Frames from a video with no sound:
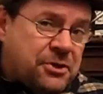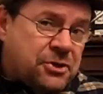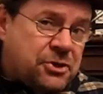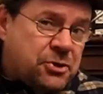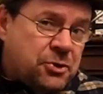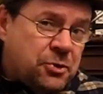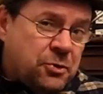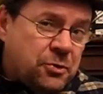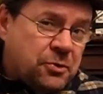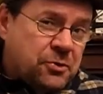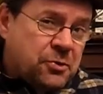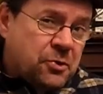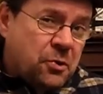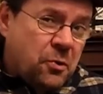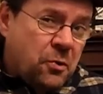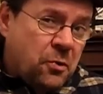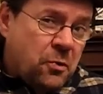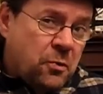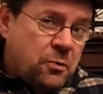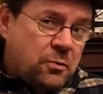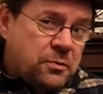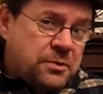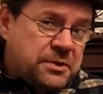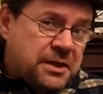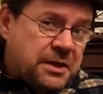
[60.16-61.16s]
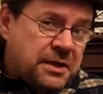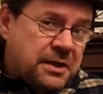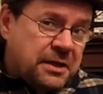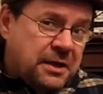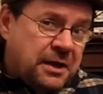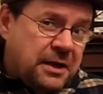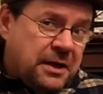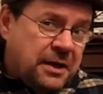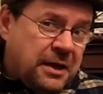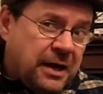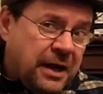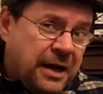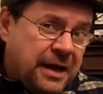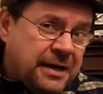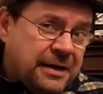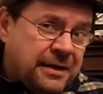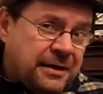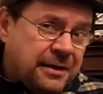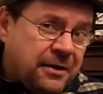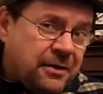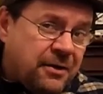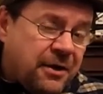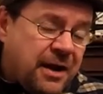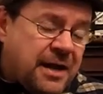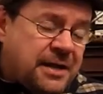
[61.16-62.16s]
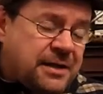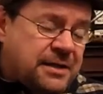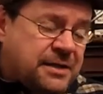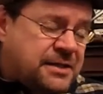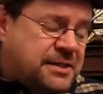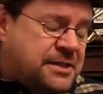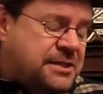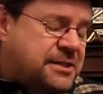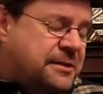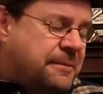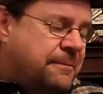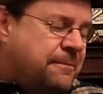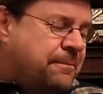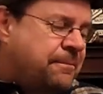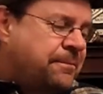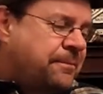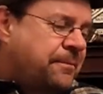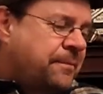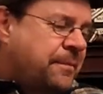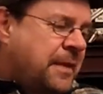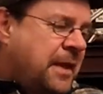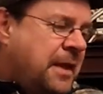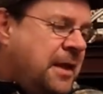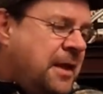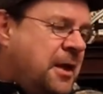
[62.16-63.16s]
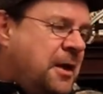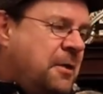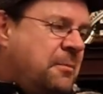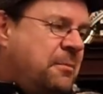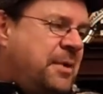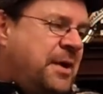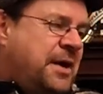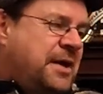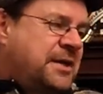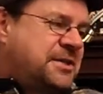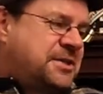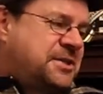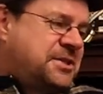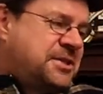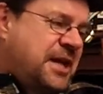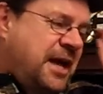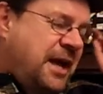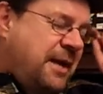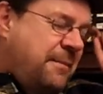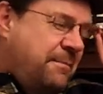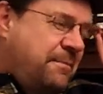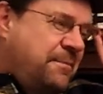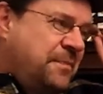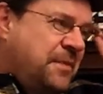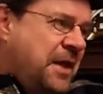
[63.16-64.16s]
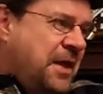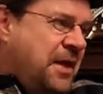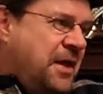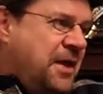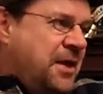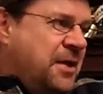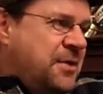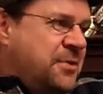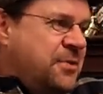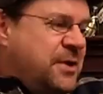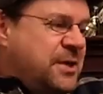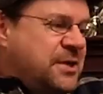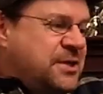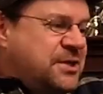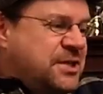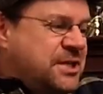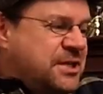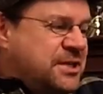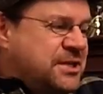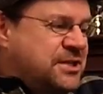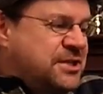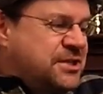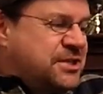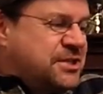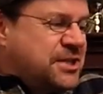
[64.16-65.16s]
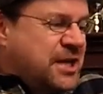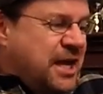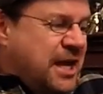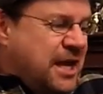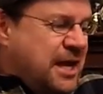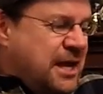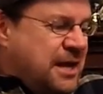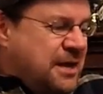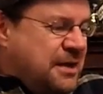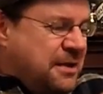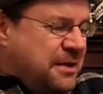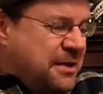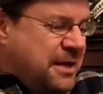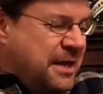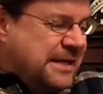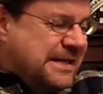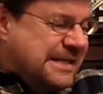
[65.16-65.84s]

matured old Glen Grants. But um, this is uh,